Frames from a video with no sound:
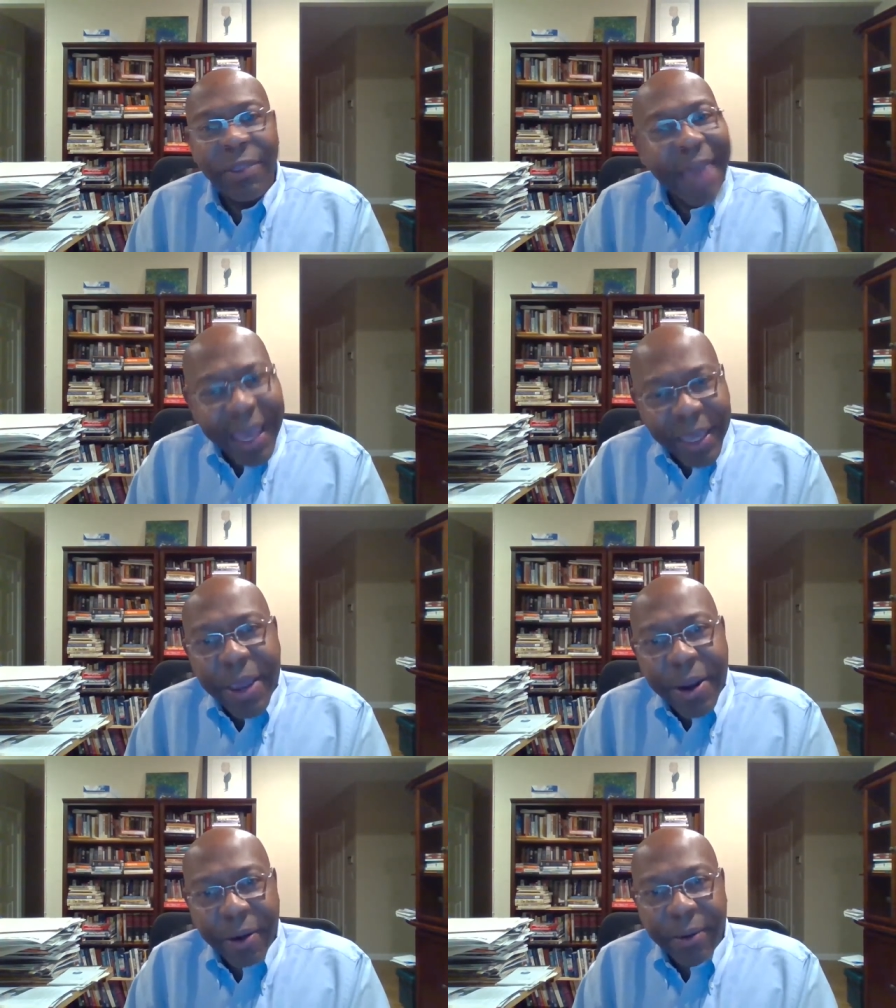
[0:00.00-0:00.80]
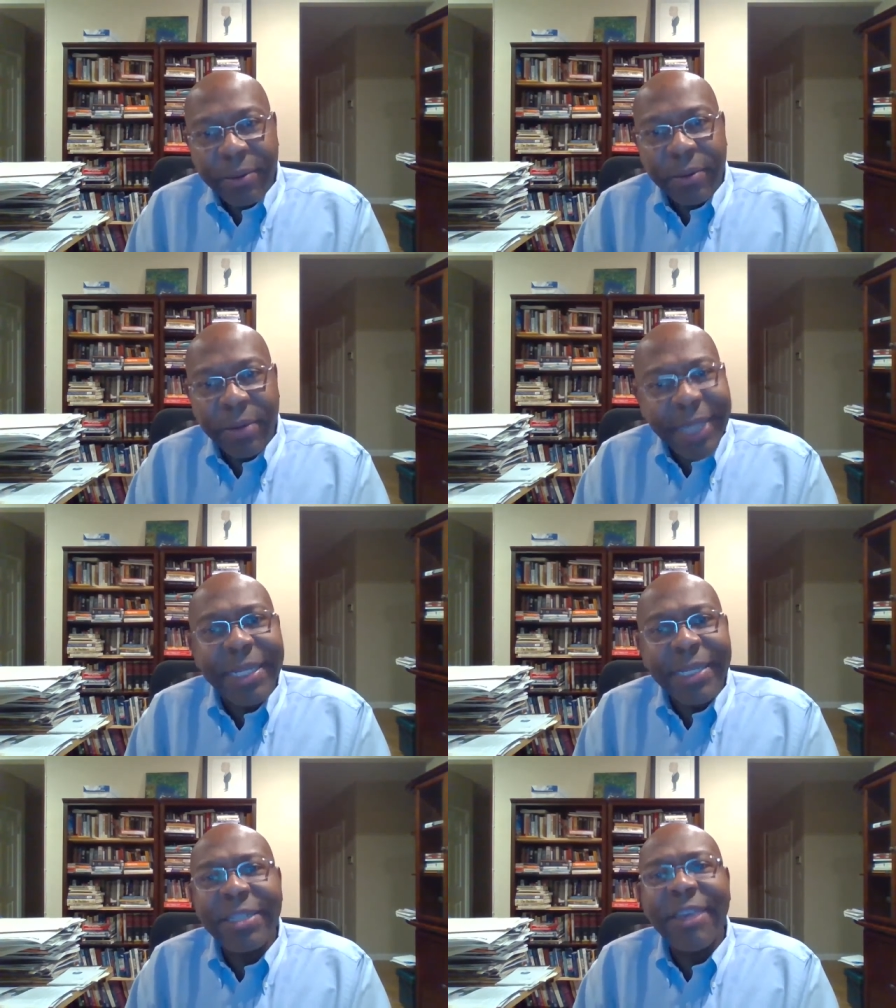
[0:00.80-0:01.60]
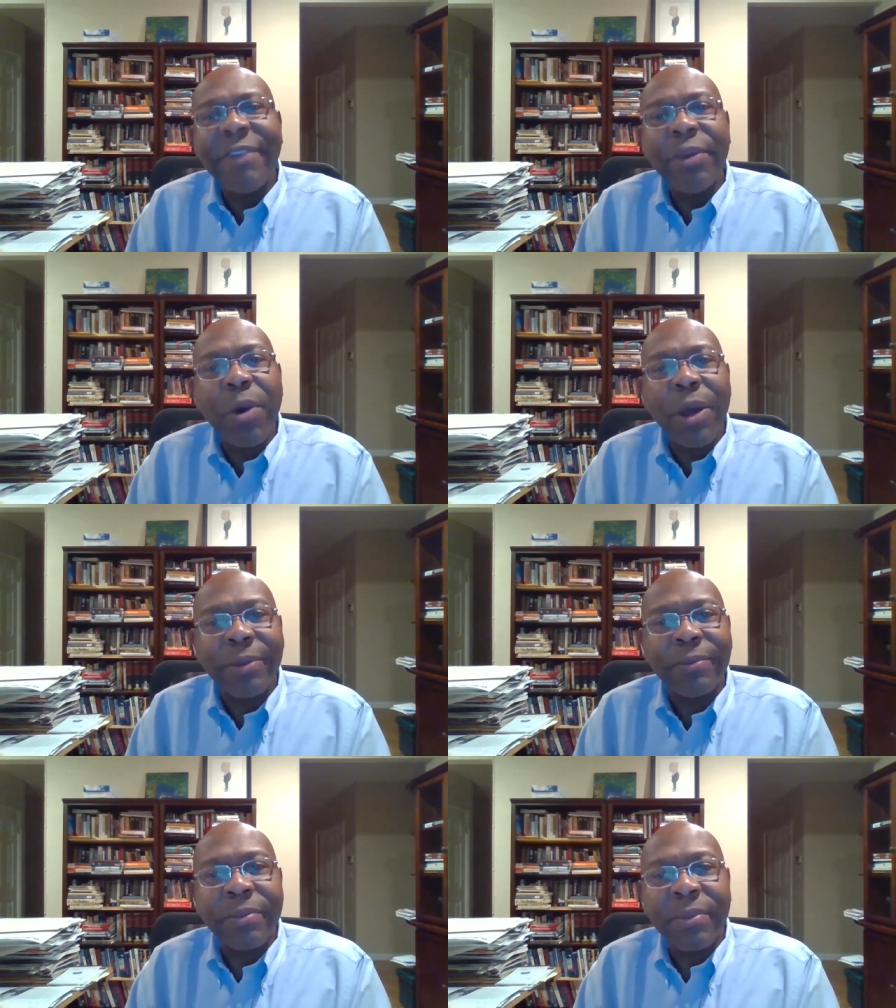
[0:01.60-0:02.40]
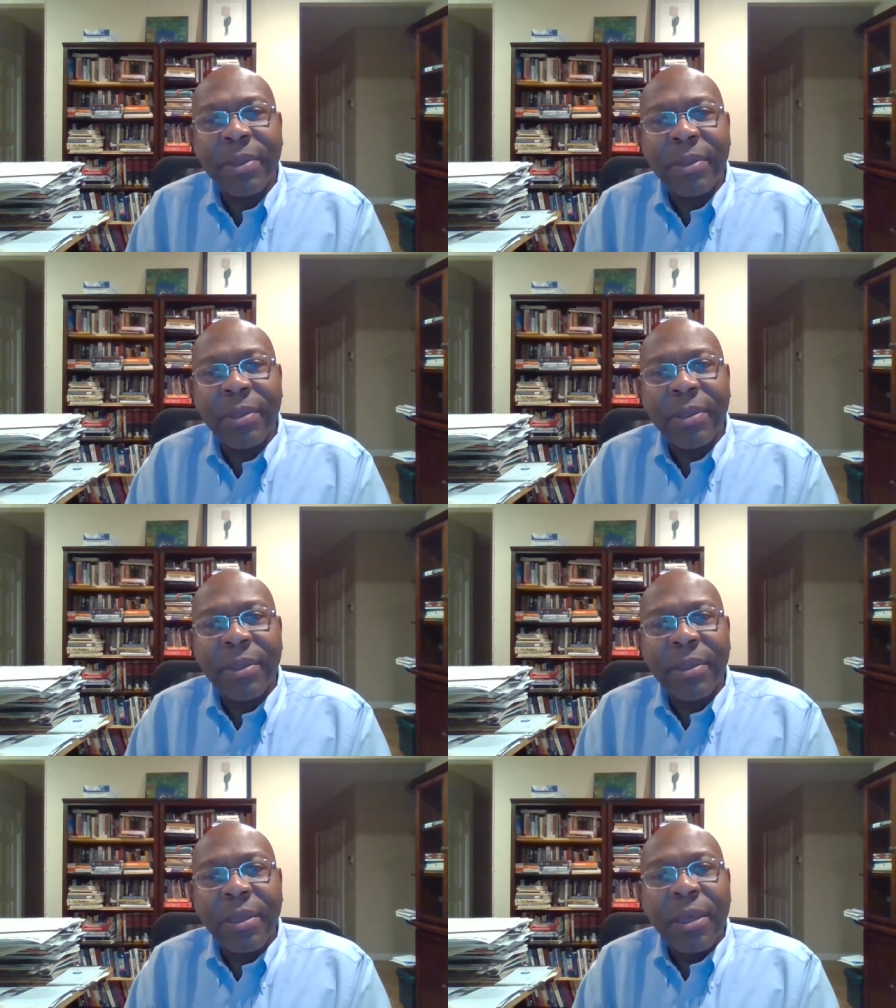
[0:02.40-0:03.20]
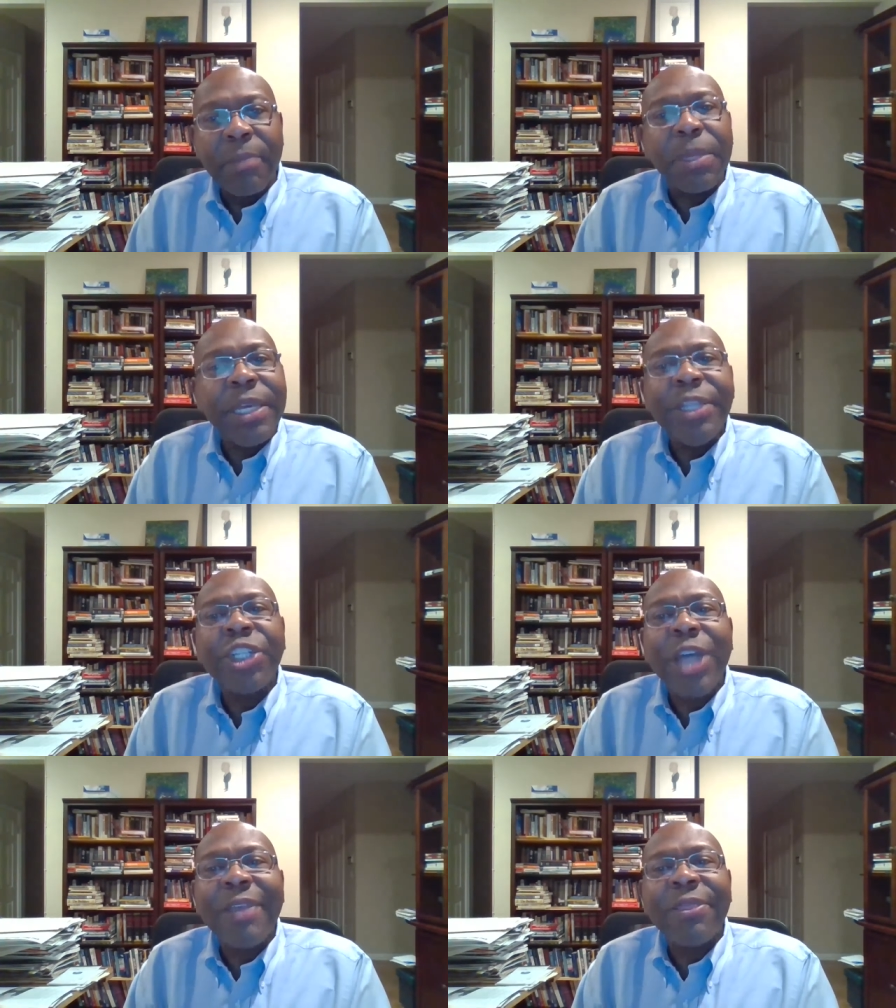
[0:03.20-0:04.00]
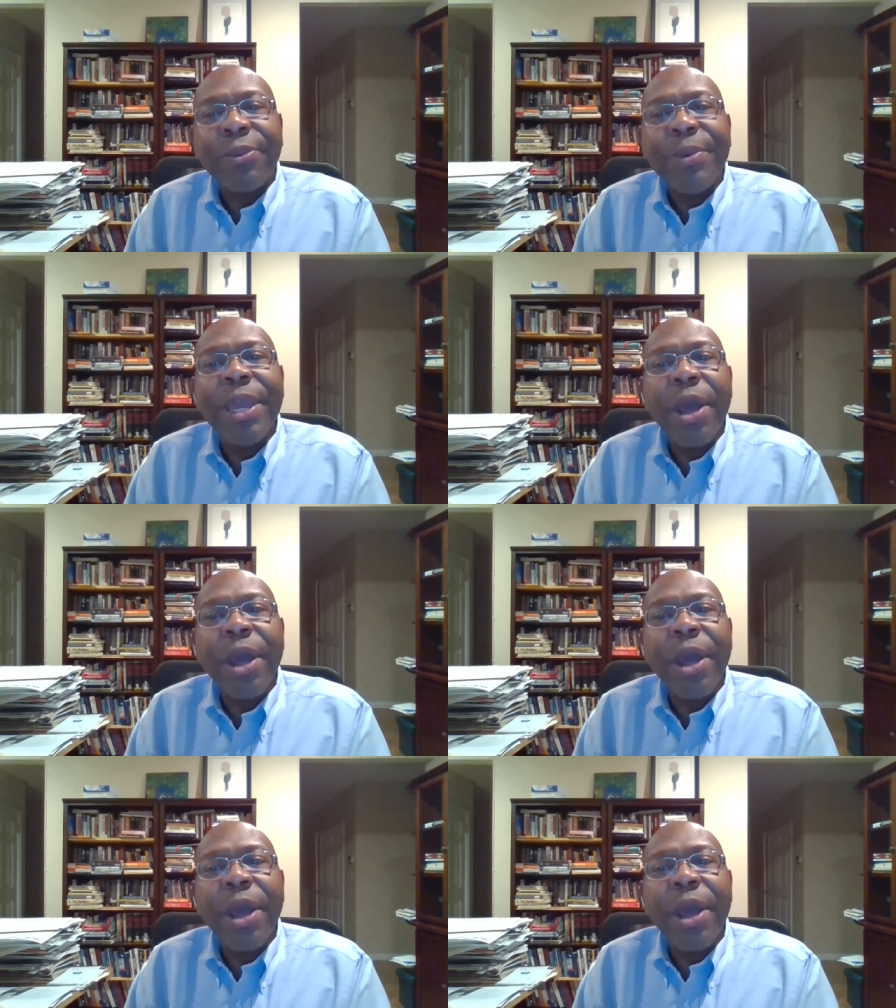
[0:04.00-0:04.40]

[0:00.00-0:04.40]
That year, nineteen seventy-one, police shot three